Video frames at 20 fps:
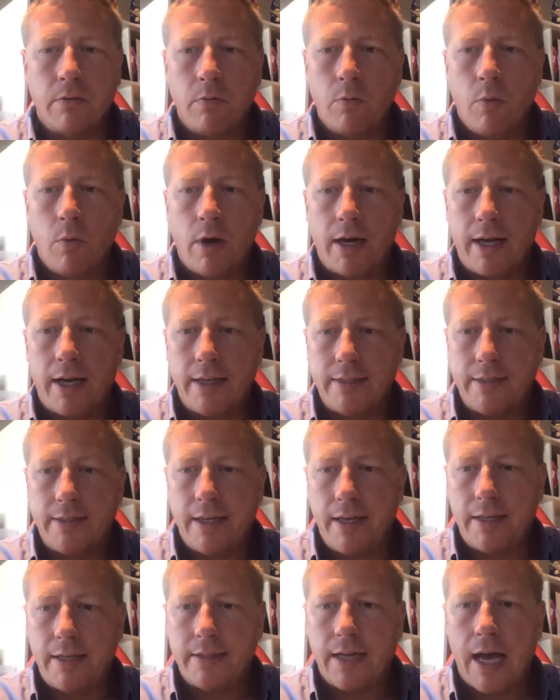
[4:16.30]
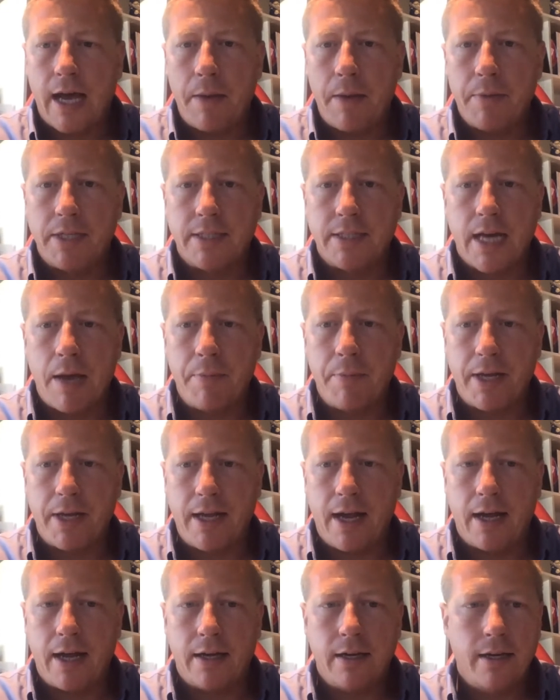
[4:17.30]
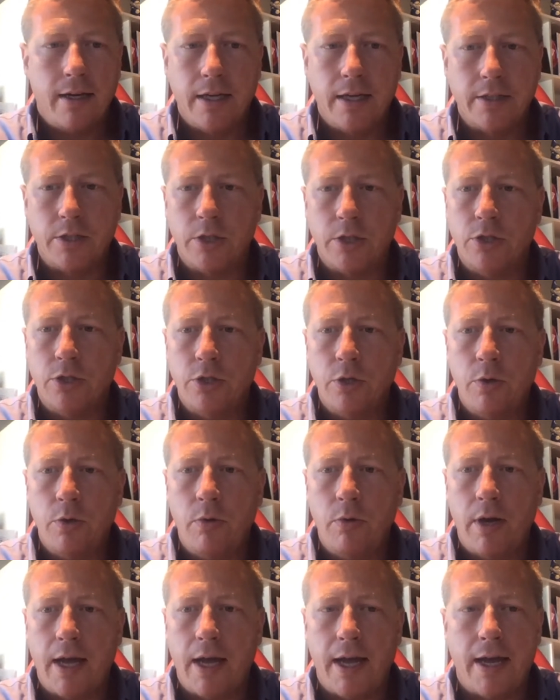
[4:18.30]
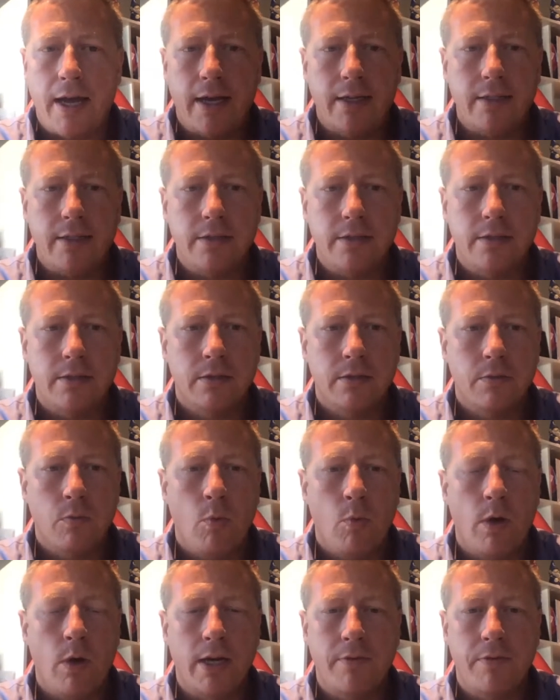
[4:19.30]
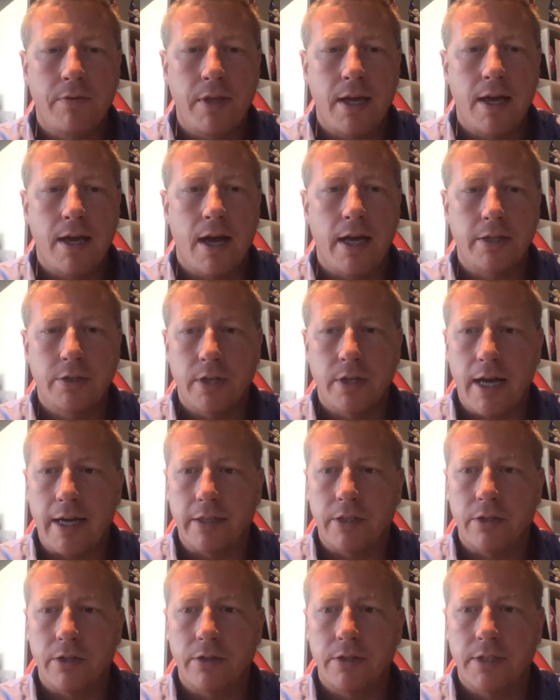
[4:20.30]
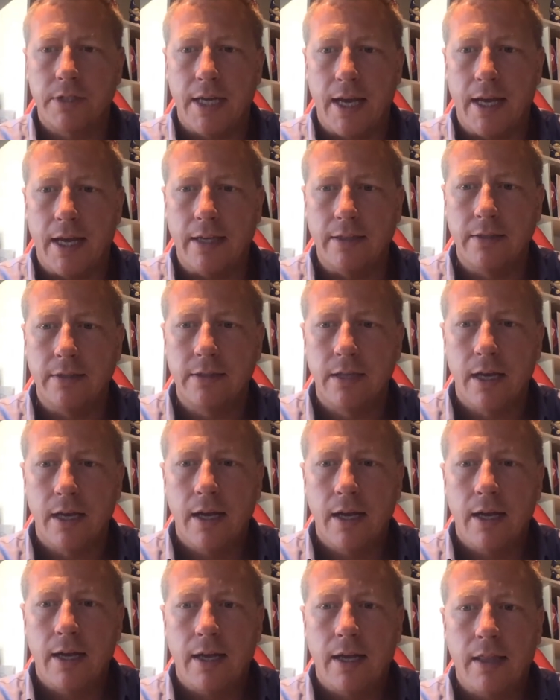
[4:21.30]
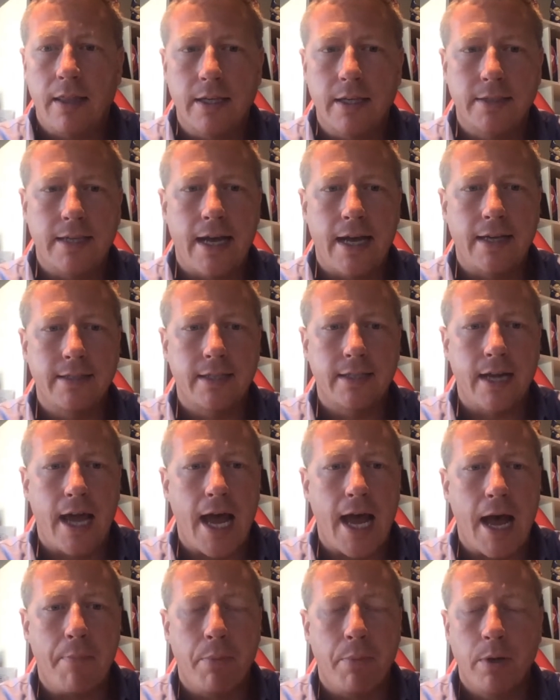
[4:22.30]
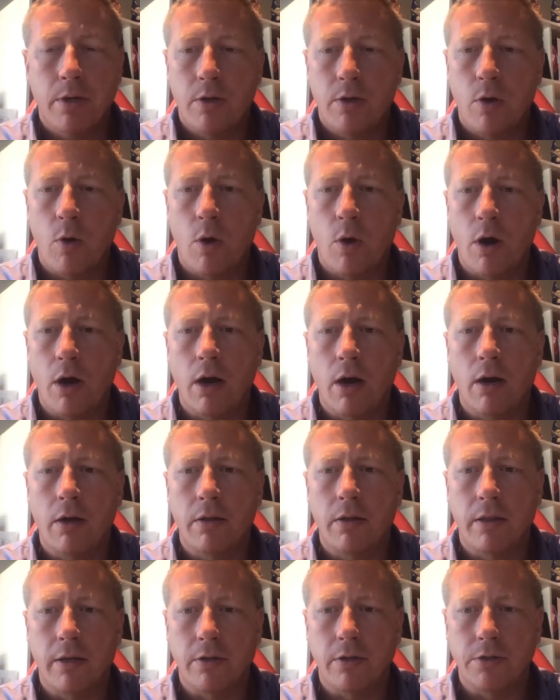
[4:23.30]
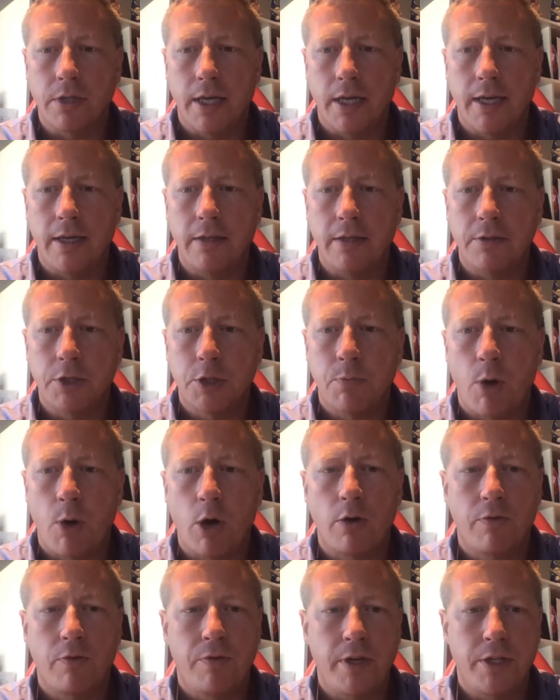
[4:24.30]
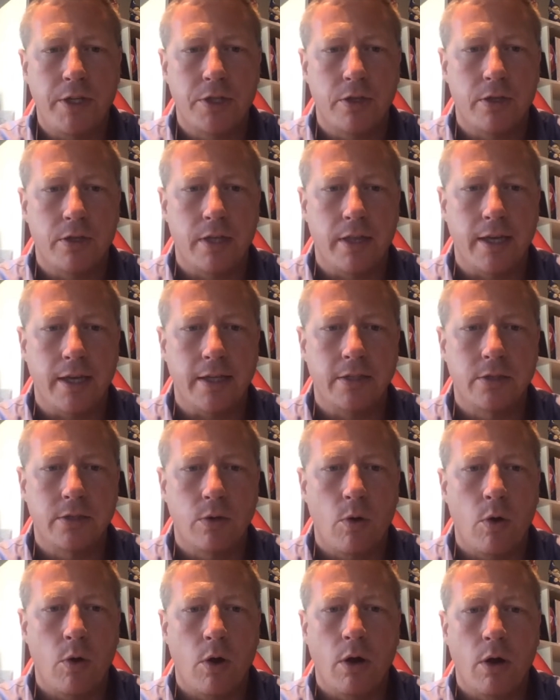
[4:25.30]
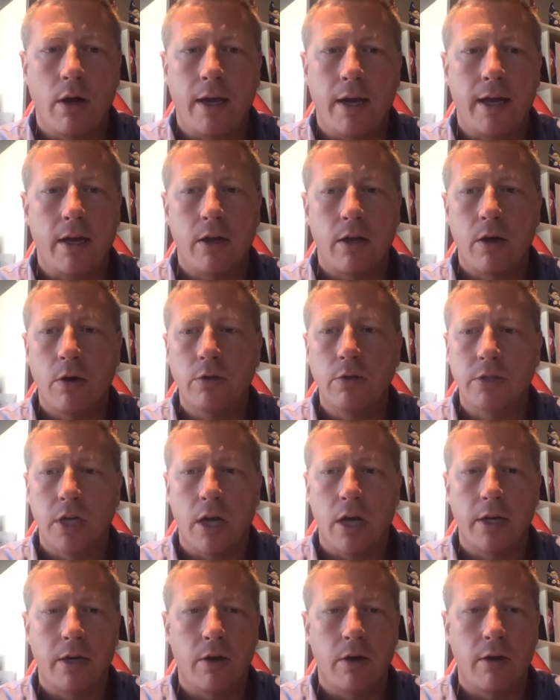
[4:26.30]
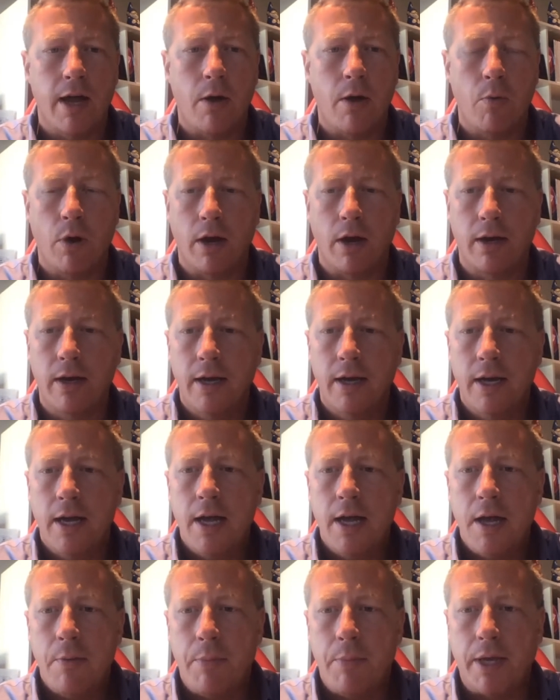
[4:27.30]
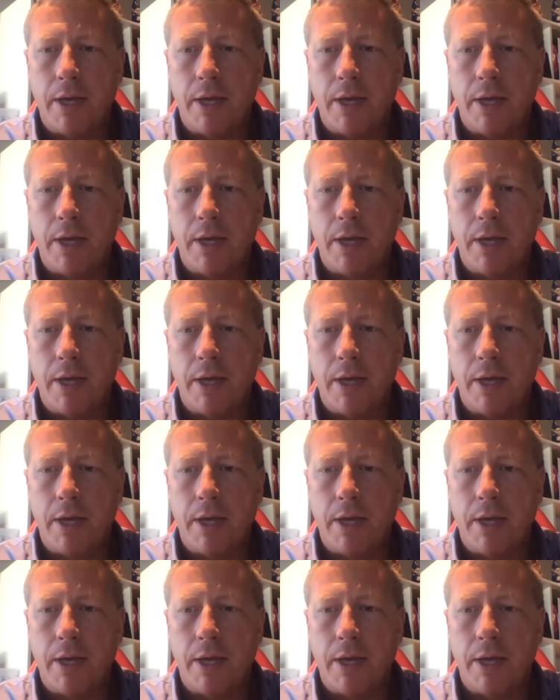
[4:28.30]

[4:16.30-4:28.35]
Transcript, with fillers: and what I say time and time again is as soon as one of the contractors says, this has an app, or there's a smart feature to this, or it goes on your network,